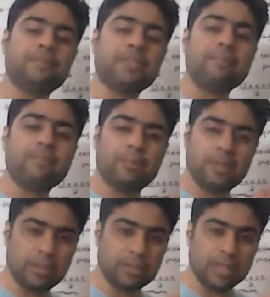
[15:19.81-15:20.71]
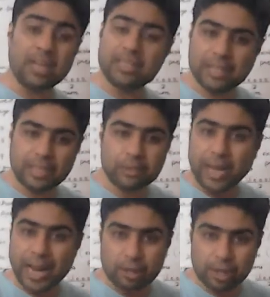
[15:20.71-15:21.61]
to
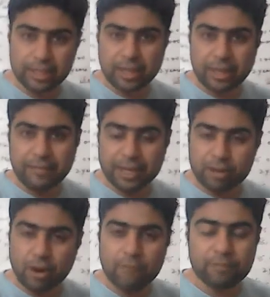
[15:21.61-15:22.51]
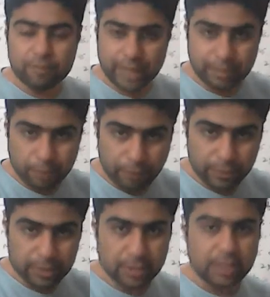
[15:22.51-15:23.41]
calculate the value of net
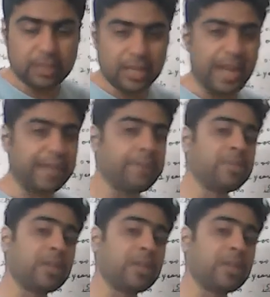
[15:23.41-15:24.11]
profits, right?